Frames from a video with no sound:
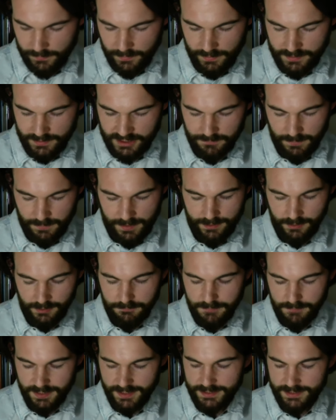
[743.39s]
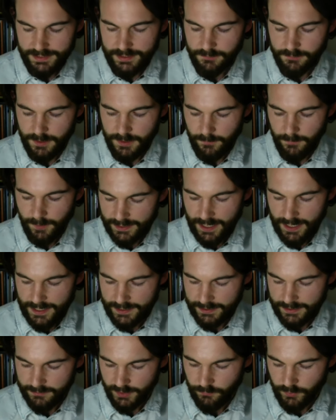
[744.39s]
A smile mitigated by
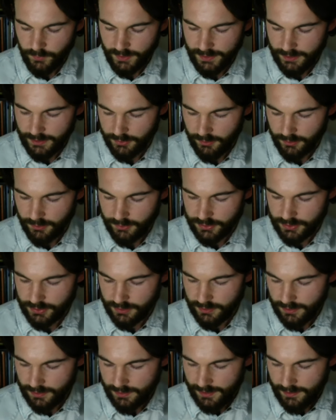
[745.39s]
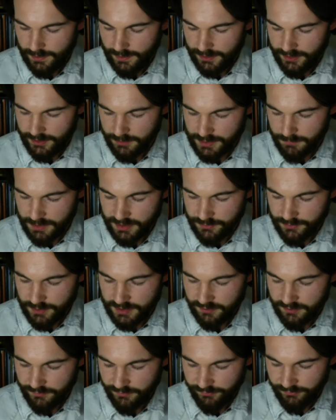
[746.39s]
piety when he looks at the
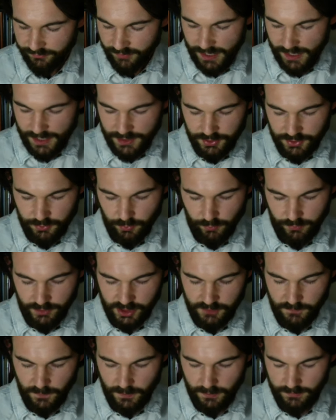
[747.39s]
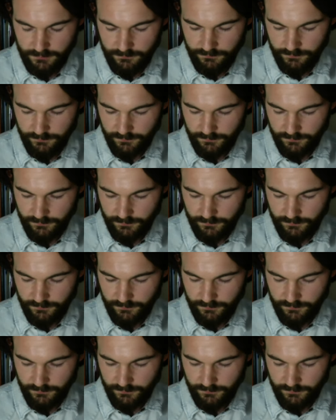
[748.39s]
miseries of the flesh or the spirit.